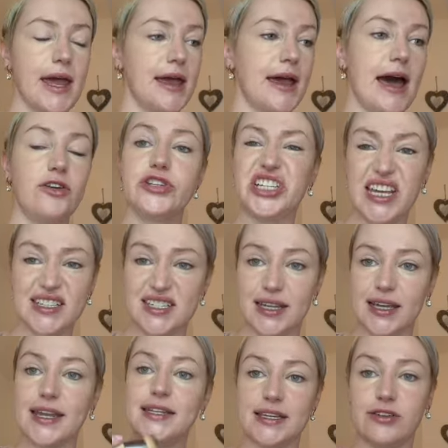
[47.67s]
allergy
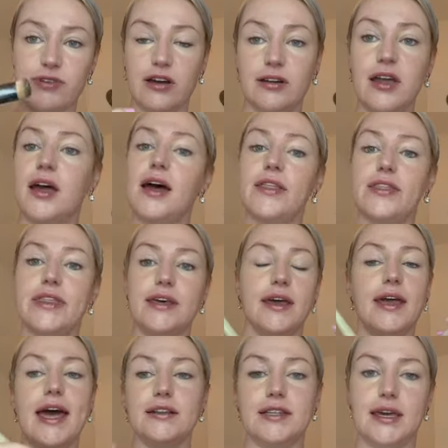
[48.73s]
testing, anything along the
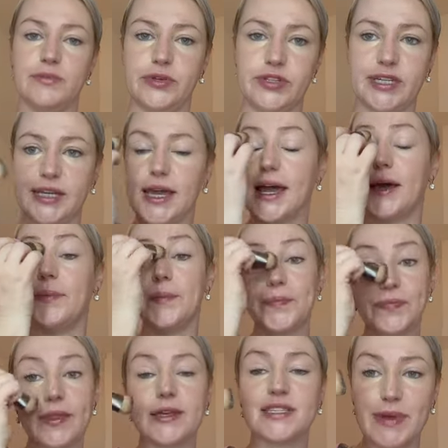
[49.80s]
health and beauty
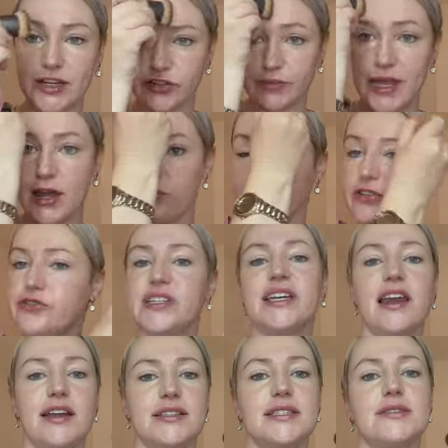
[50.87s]
spectrum where you're treating
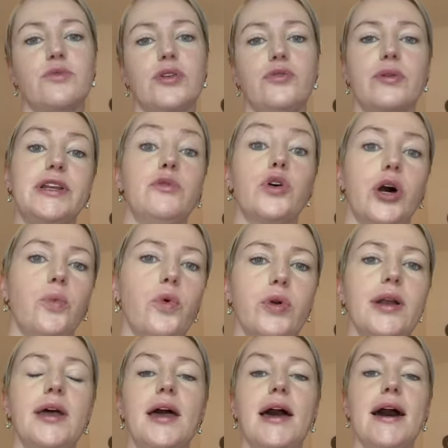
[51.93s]
clients normally
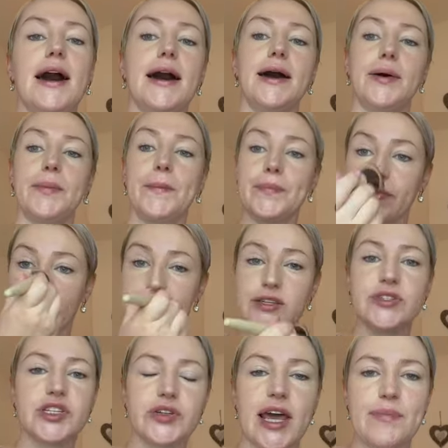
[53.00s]
one-on-one, because I
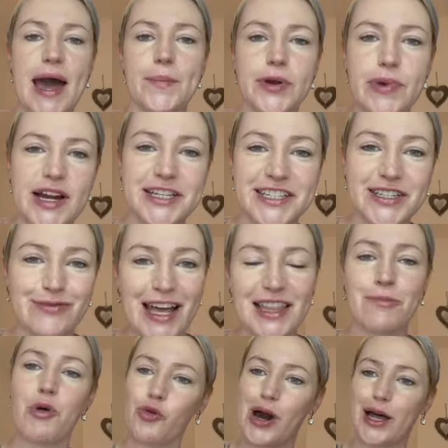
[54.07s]
used to do like pamper parties as well,
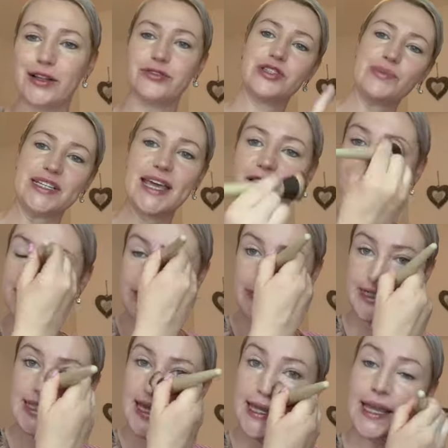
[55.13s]
like mobile, go to somebody's house for a
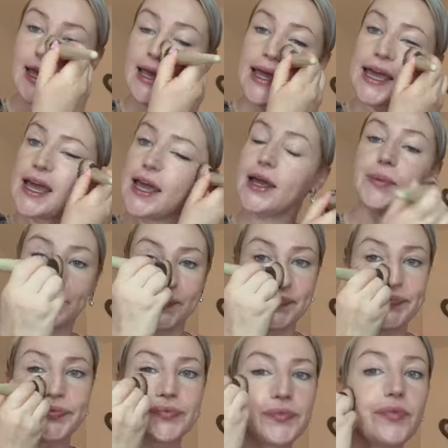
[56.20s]
birthday,
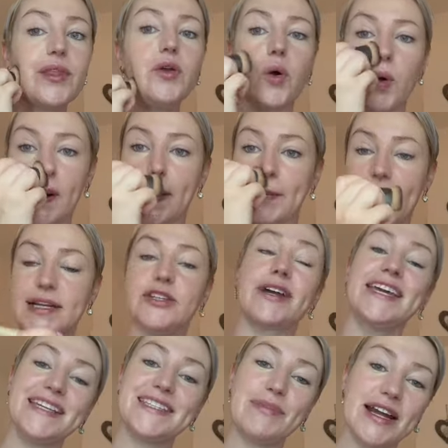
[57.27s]
or a party or
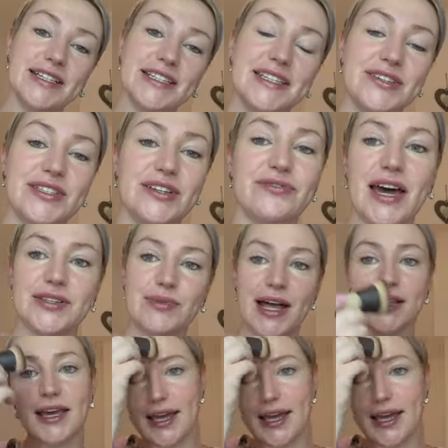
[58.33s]
kids parties. I used to love that as well.